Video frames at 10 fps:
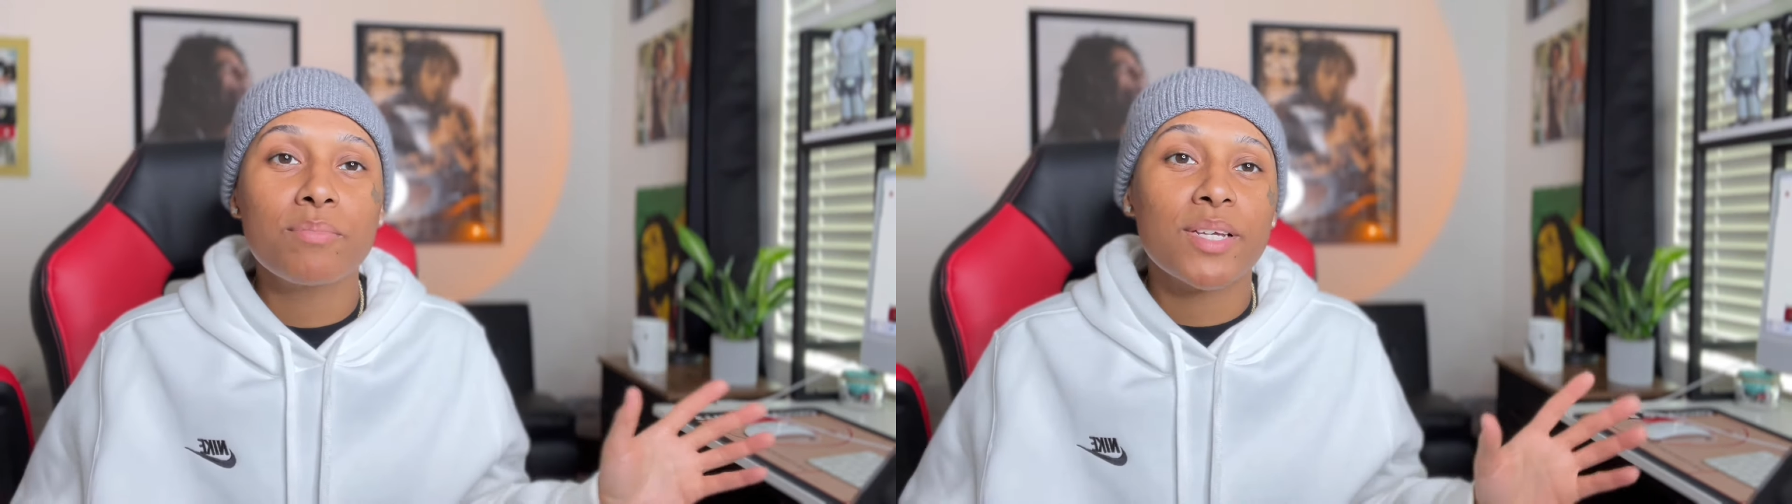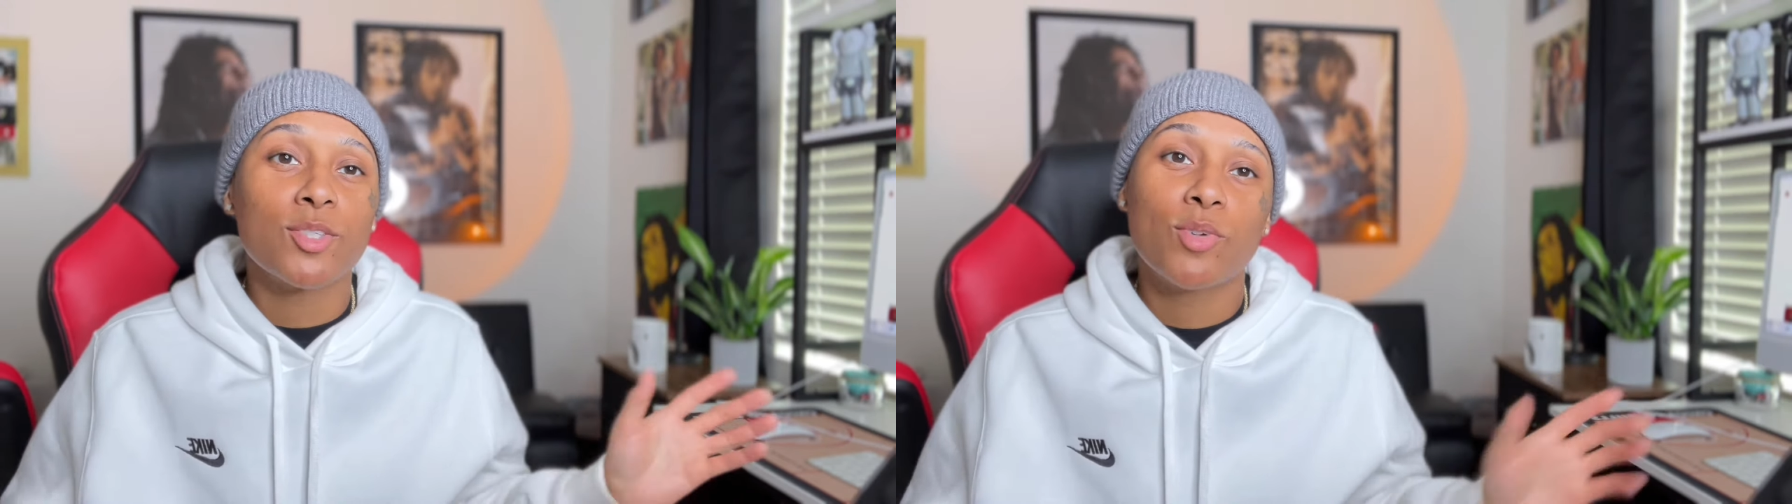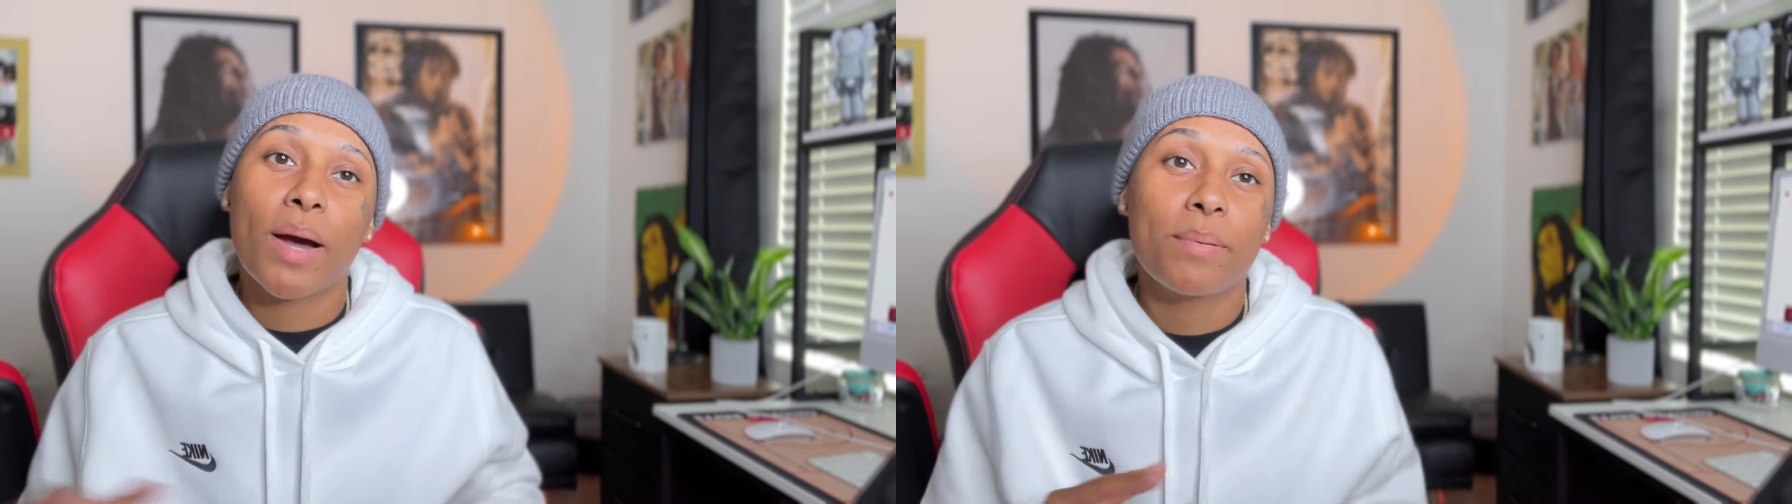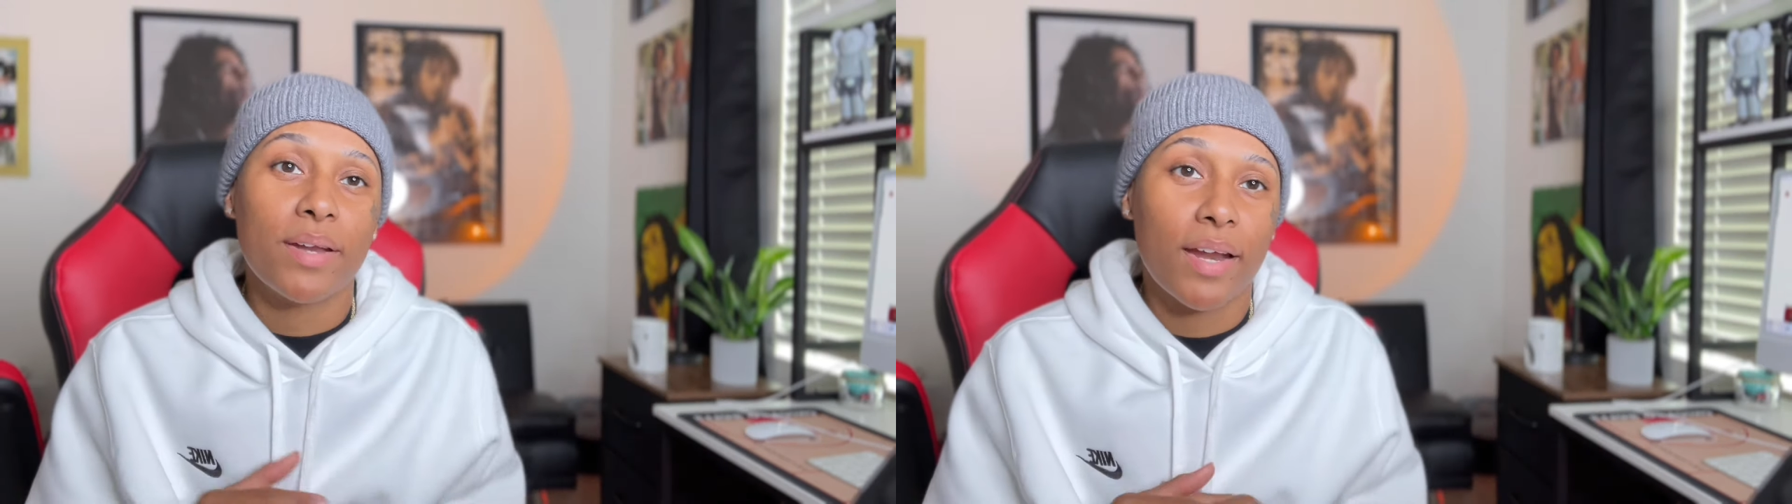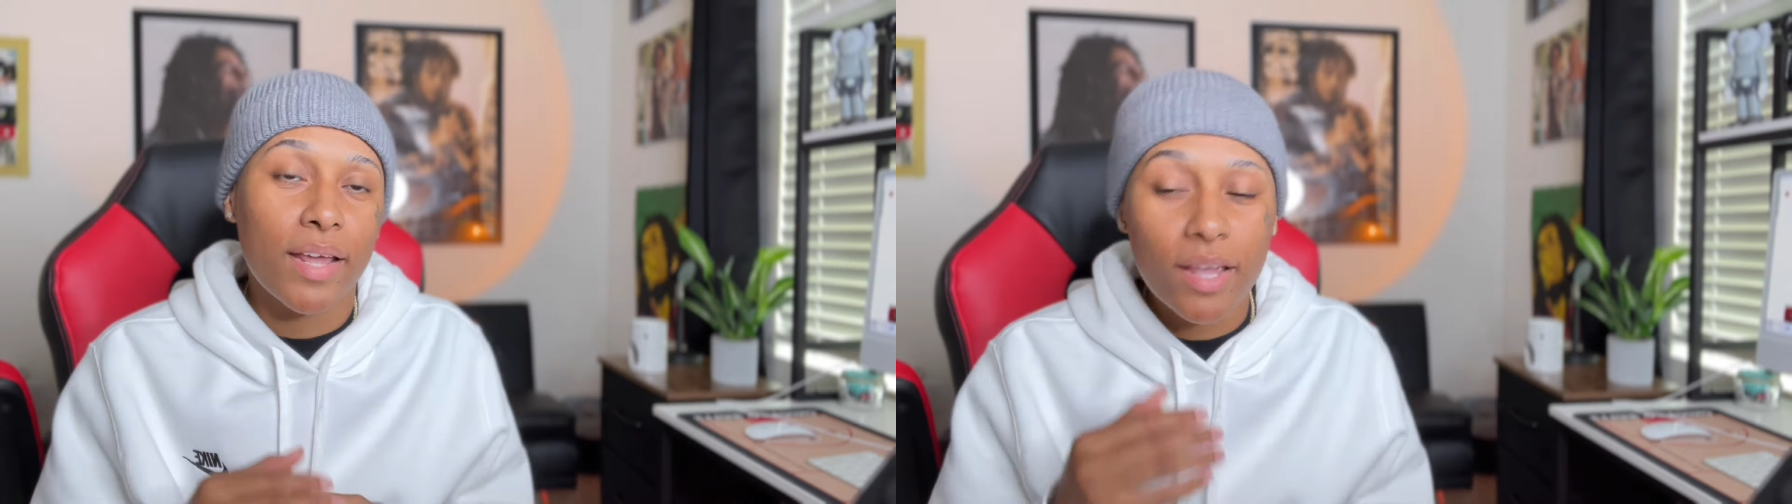been dropping
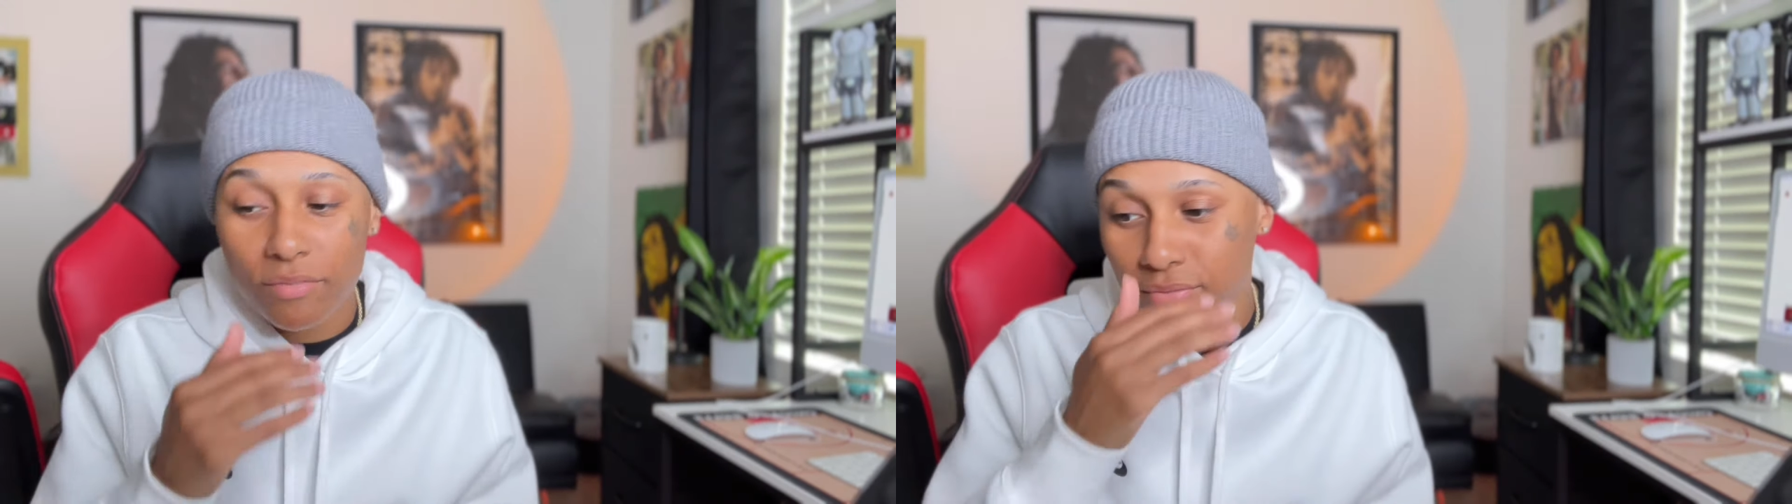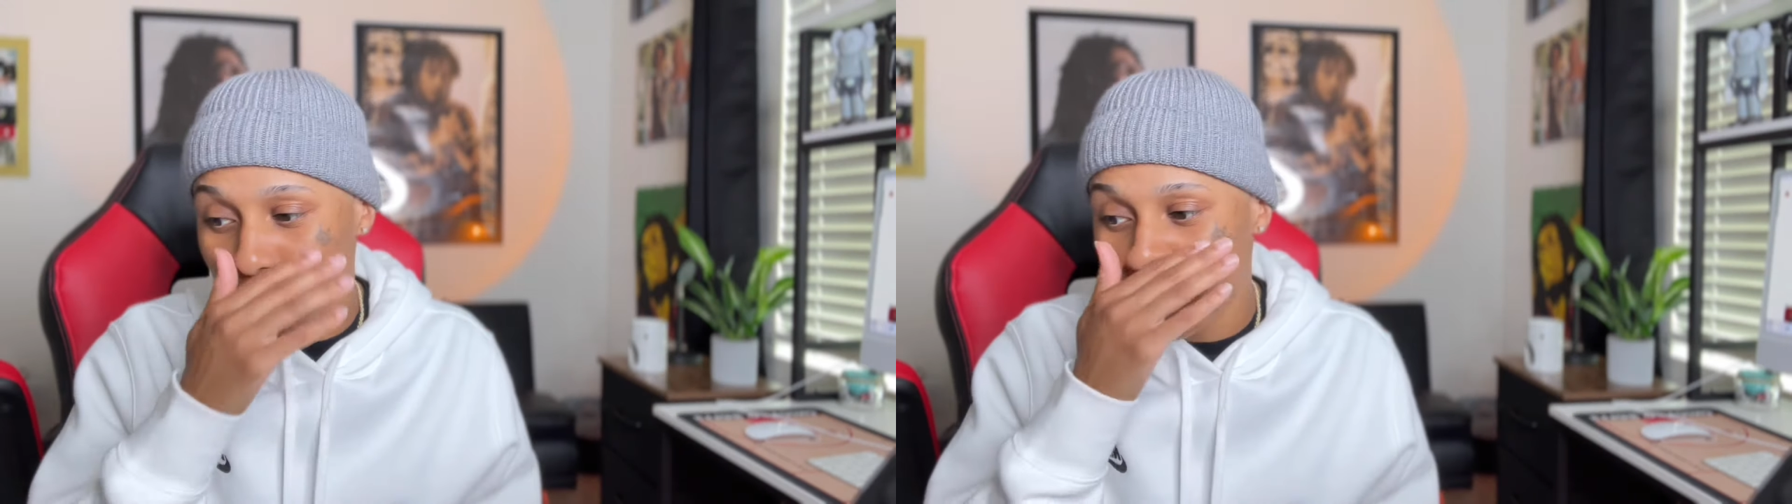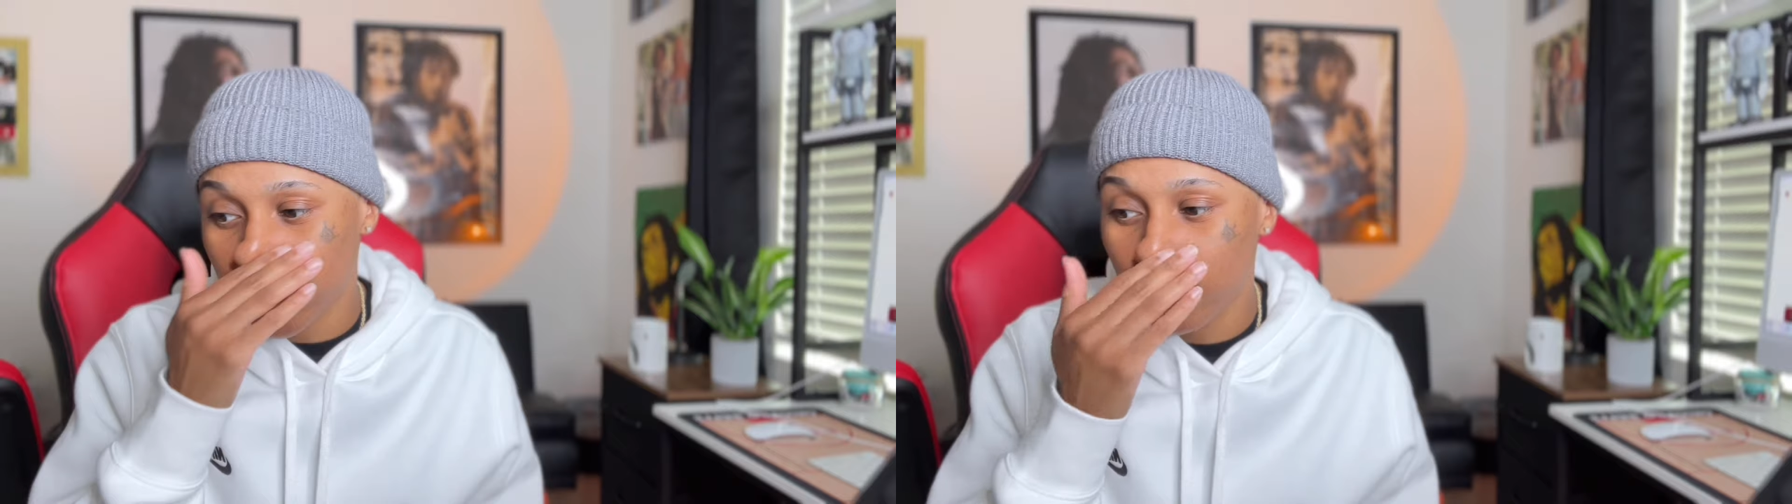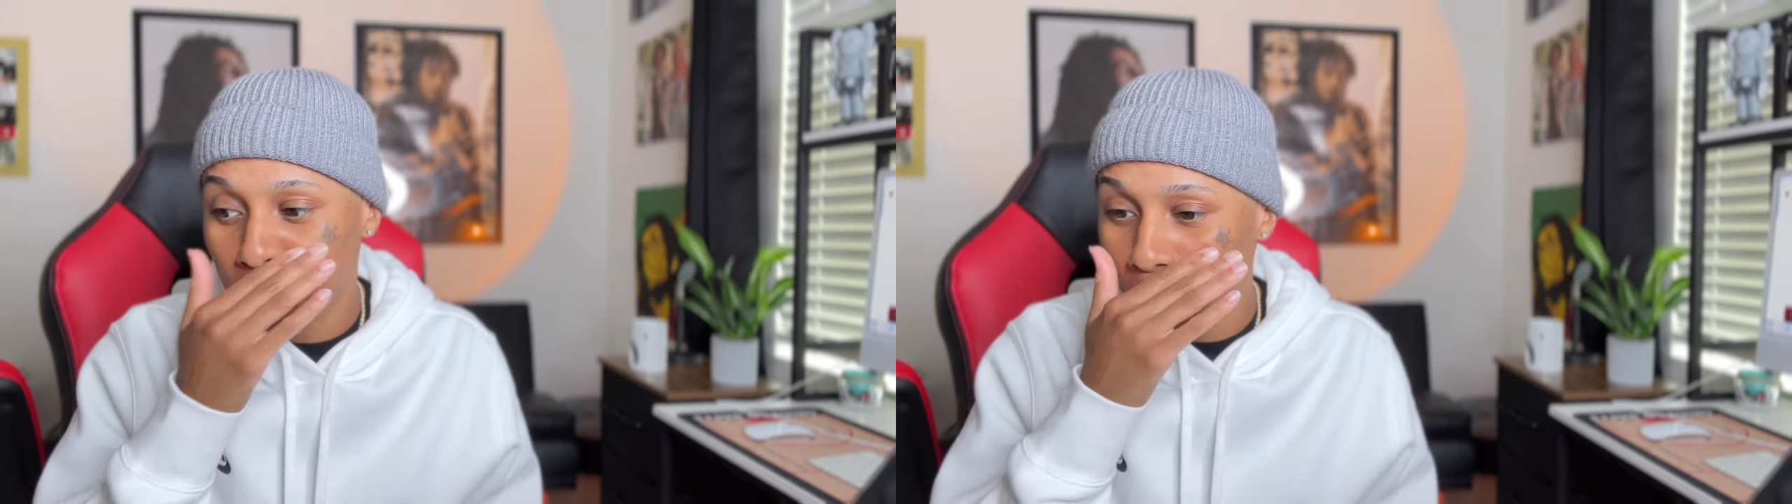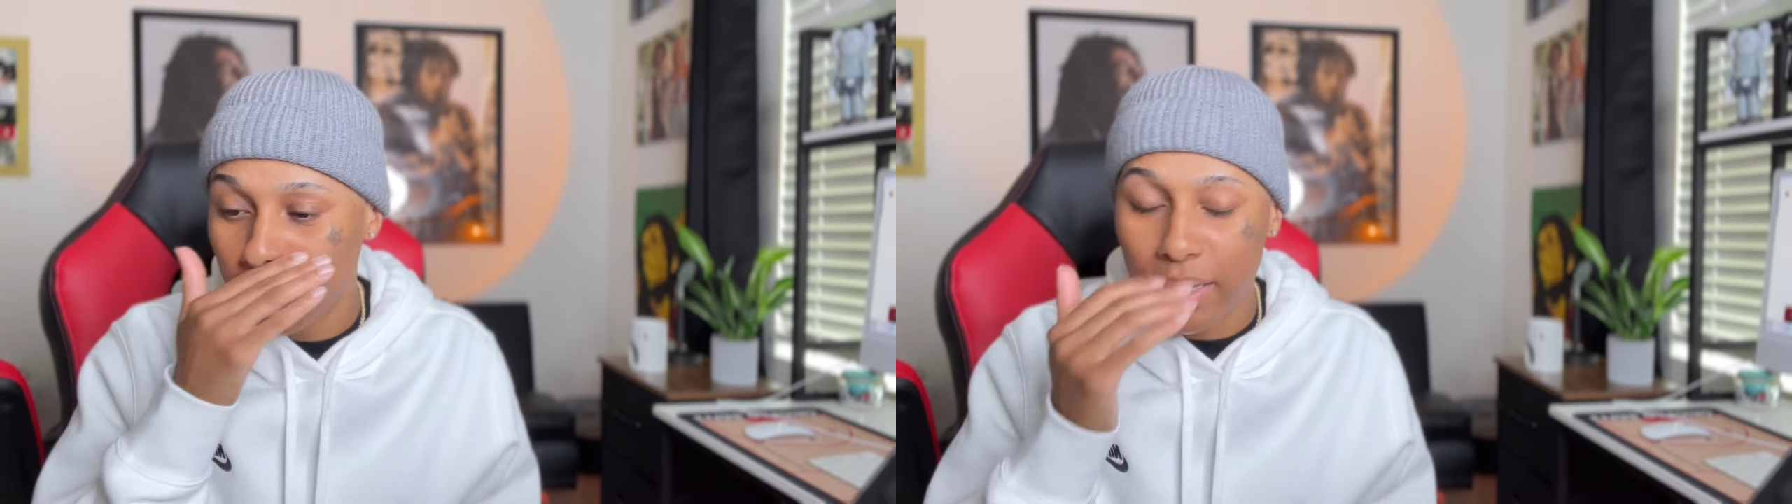that heat for real. You
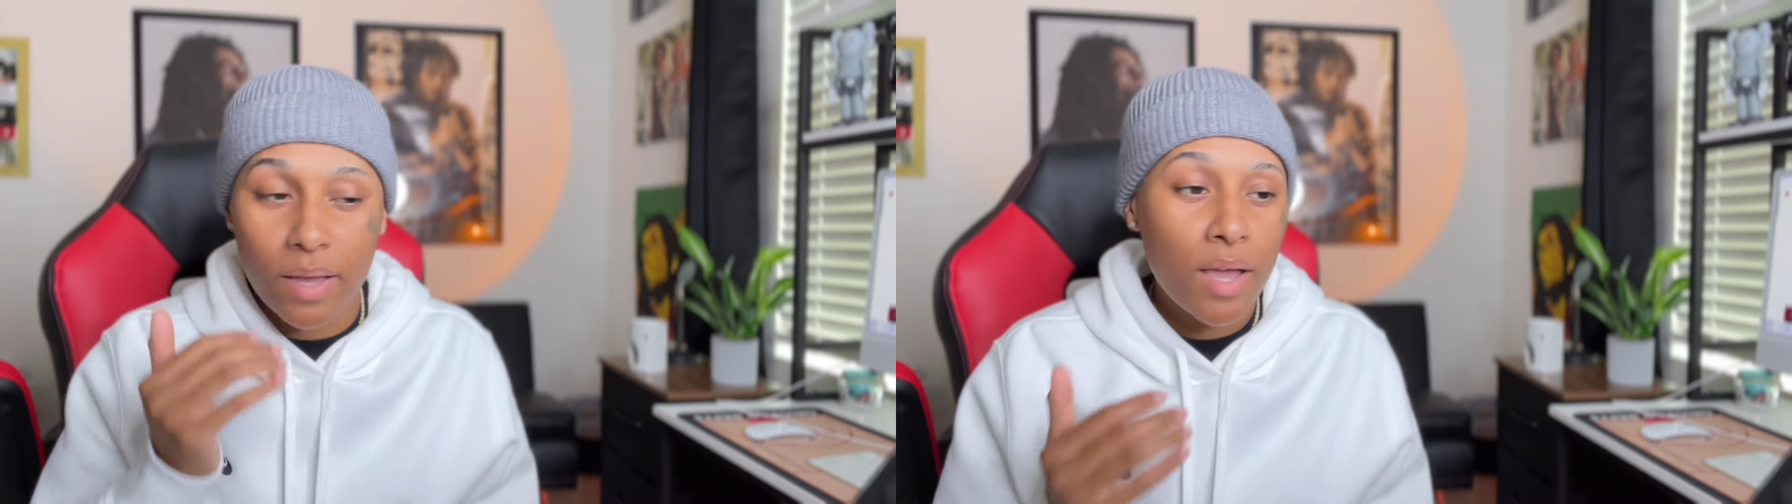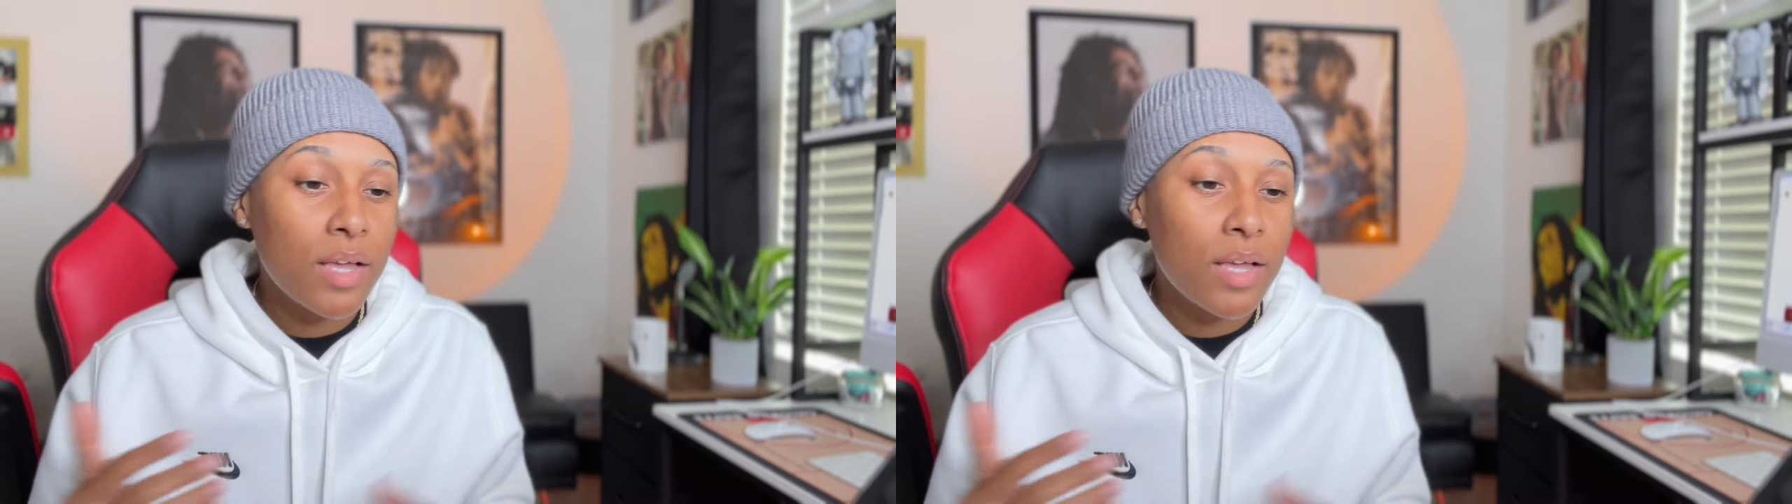feel me?